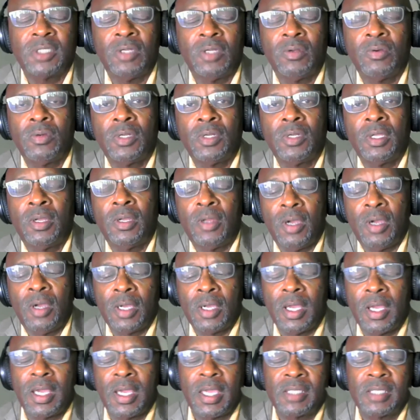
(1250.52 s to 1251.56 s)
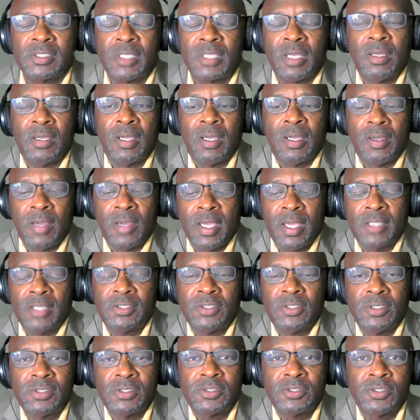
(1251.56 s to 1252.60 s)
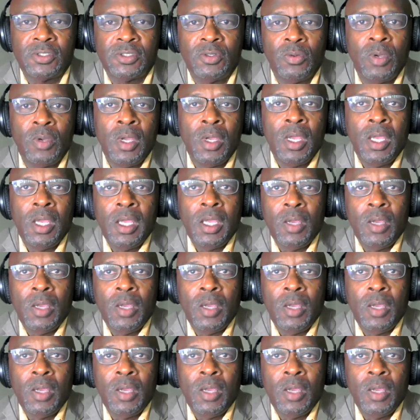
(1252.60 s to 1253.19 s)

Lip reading: I guess I'll ask you this too.